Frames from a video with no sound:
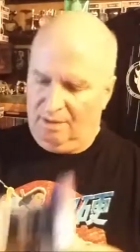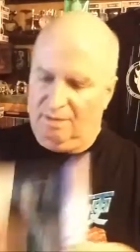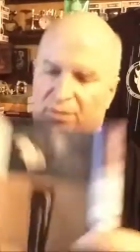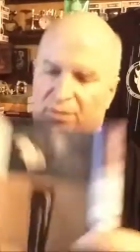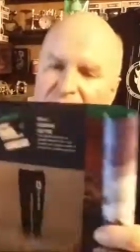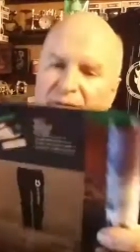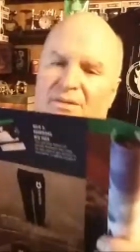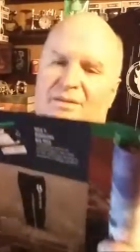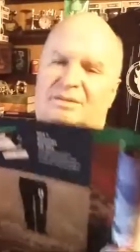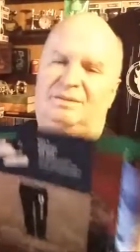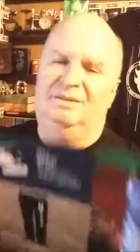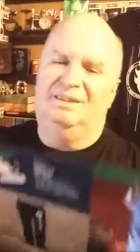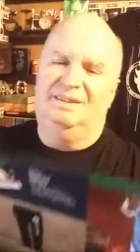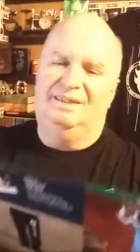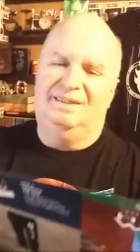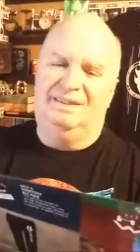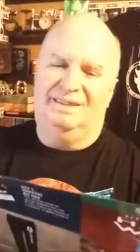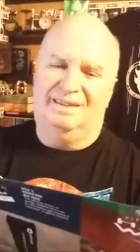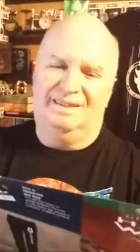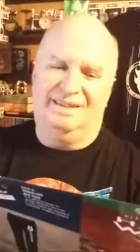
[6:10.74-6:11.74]
Cool.
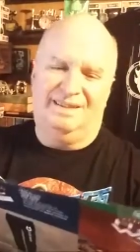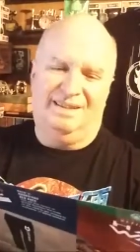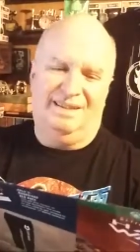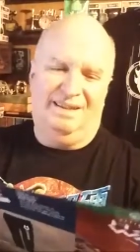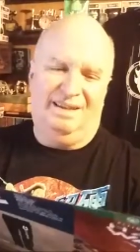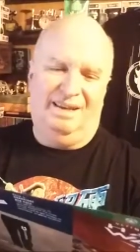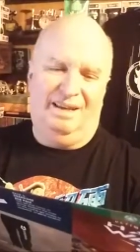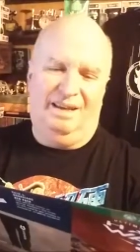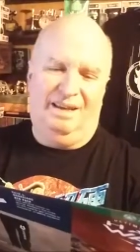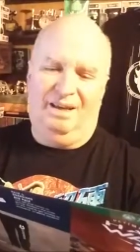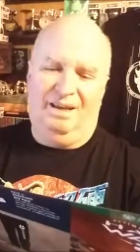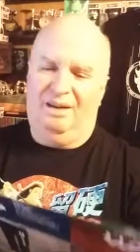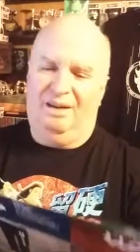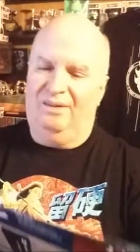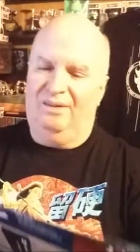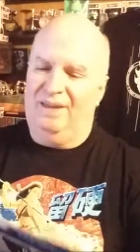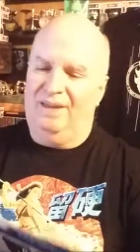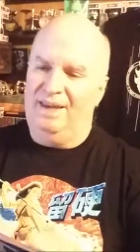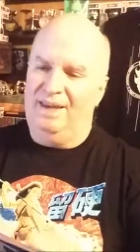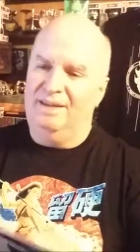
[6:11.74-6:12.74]
Very nice.
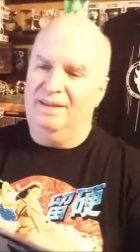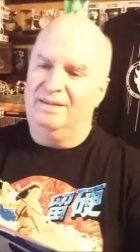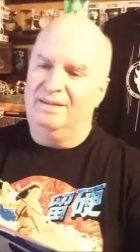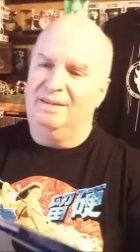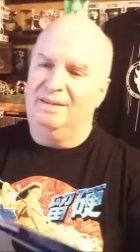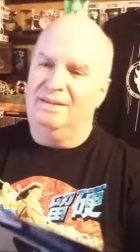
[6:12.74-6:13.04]
Oh, that is